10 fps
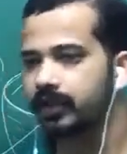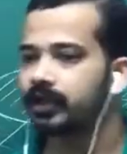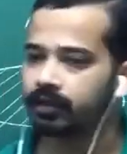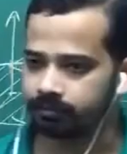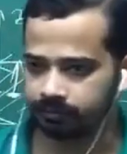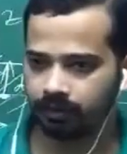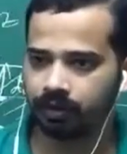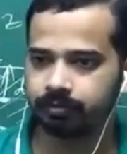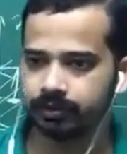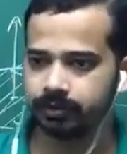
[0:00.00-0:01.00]
theorem,
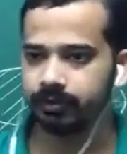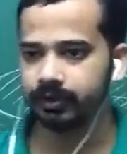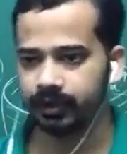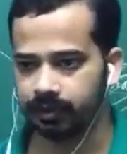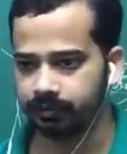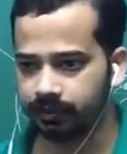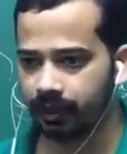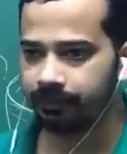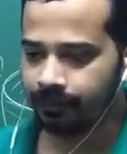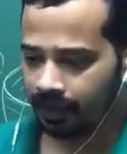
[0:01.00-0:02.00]
all possible theorems. Okay,